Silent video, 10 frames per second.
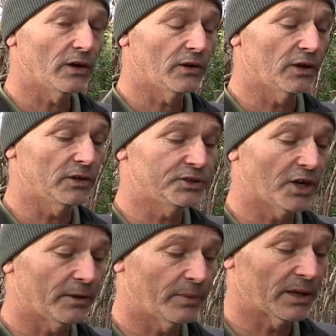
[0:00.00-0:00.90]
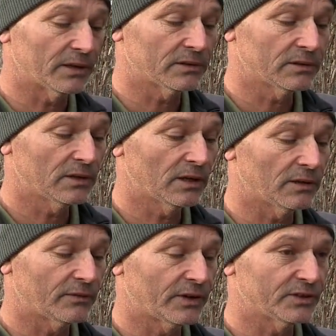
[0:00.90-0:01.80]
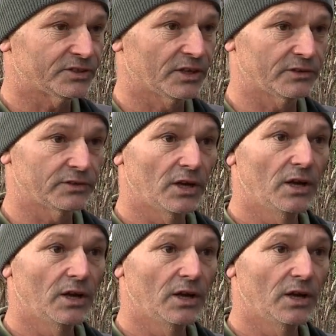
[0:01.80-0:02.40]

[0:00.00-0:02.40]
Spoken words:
the shutter button at the front, so the